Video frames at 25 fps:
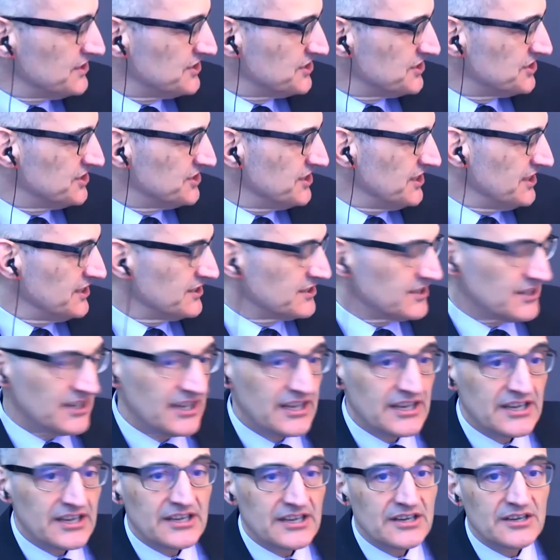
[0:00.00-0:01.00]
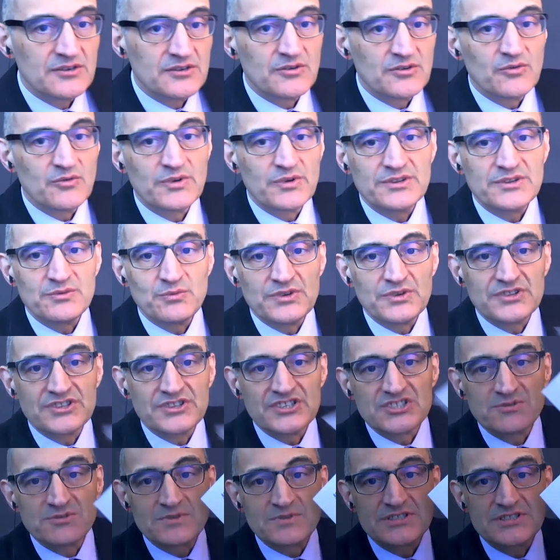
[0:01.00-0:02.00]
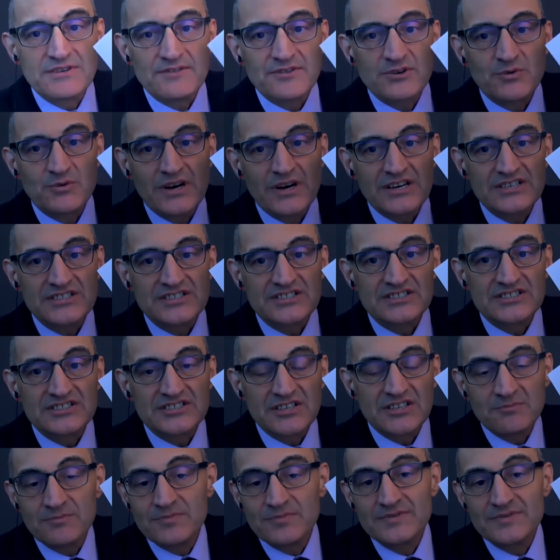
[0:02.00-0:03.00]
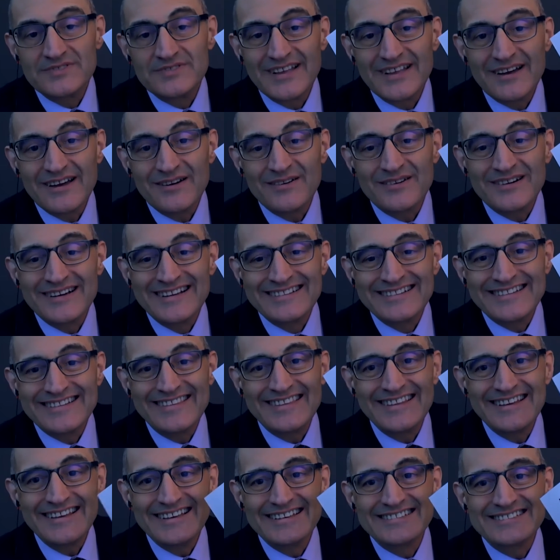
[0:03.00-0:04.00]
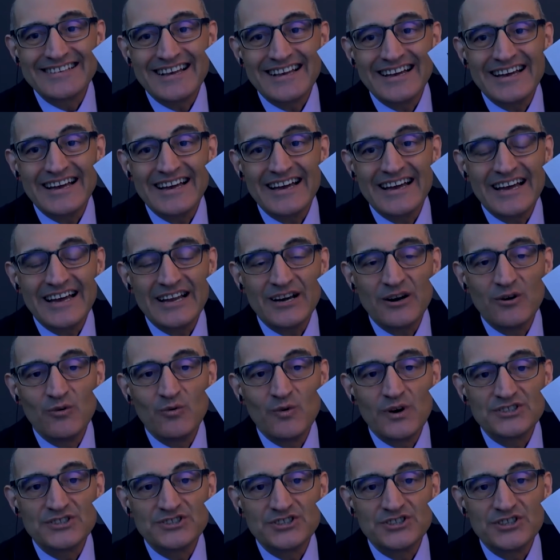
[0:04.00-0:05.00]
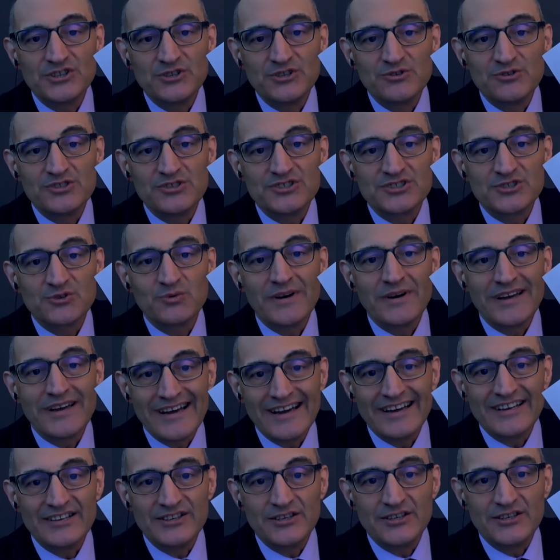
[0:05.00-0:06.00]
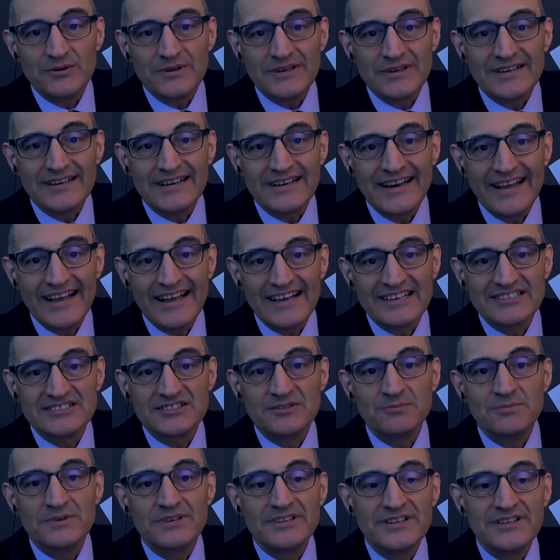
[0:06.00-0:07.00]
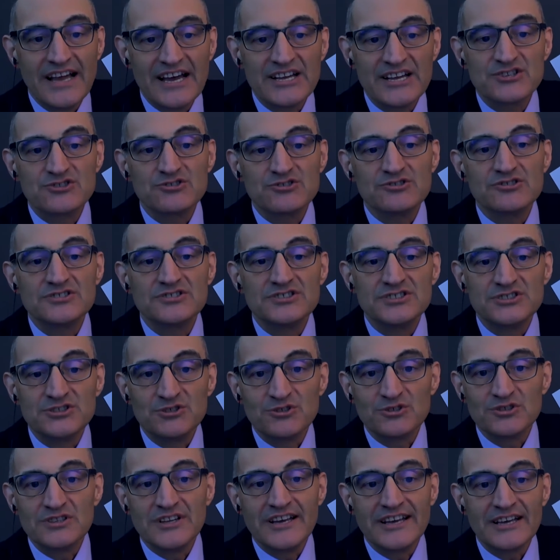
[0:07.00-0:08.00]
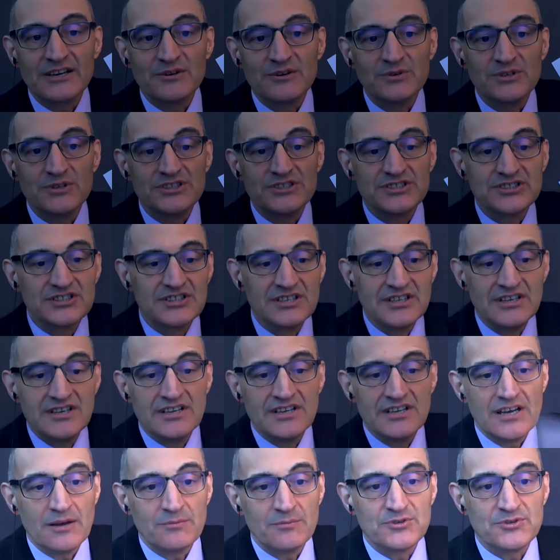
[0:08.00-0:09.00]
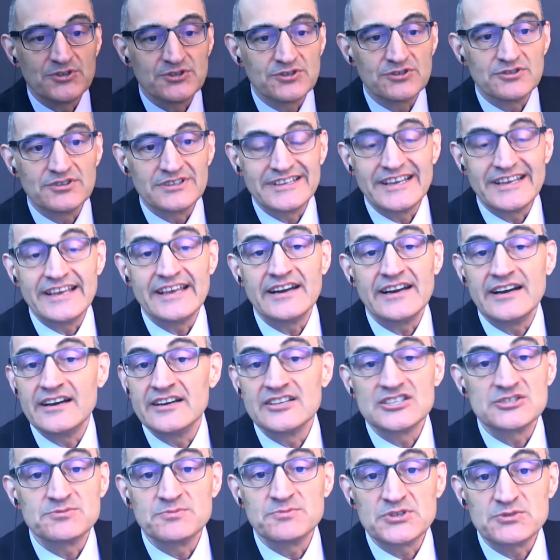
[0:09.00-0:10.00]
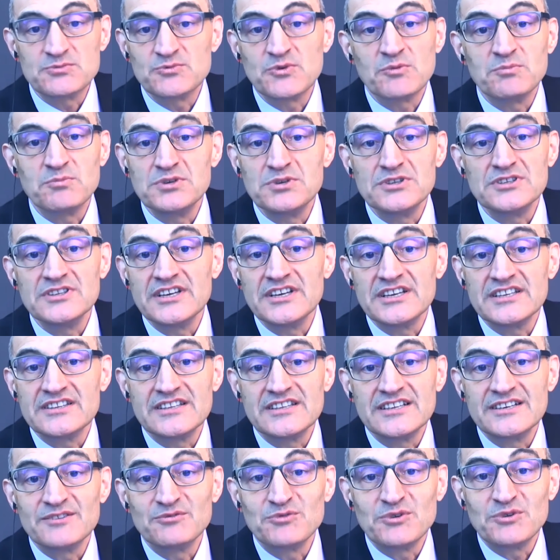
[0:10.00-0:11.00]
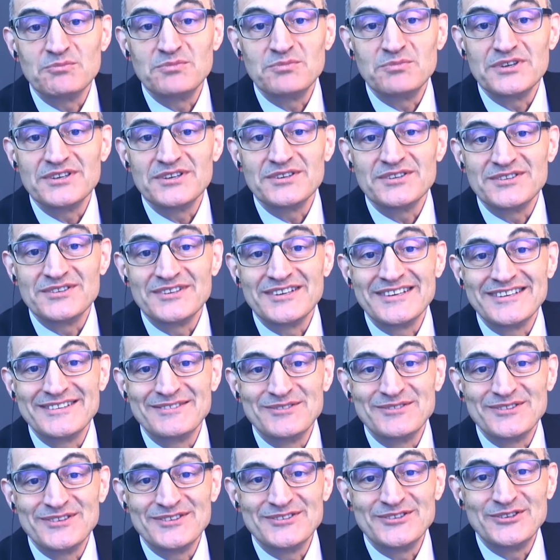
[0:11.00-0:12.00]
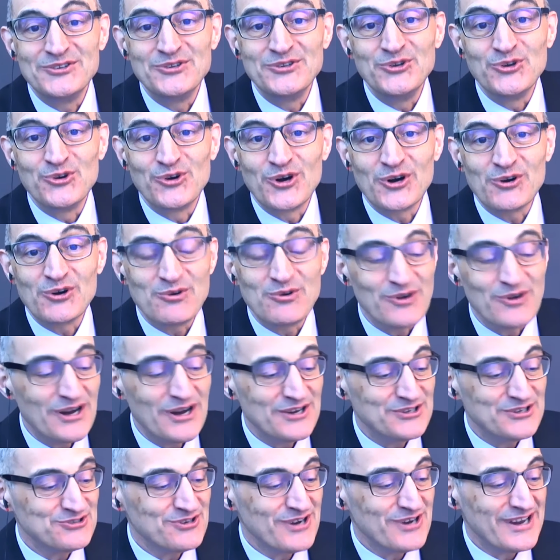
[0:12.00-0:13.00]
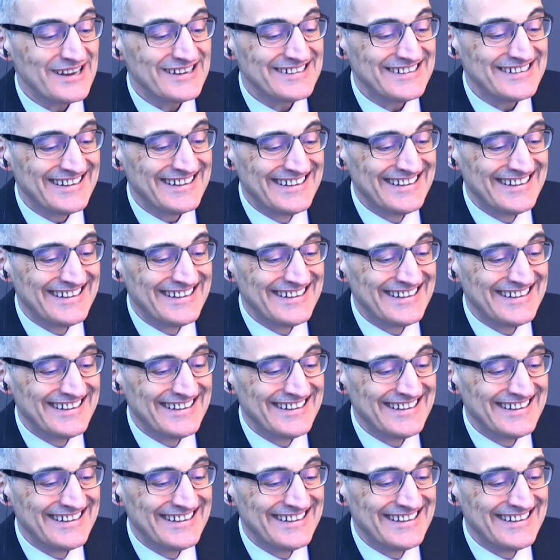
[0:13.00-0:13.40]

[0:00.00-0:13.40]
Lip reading: sheet with the specific questions, now the thing is, I don't want you to do this the way I do it. It has to be natural in your language. I'm sure in Canada it's much more polite than it would be in New York where I trained.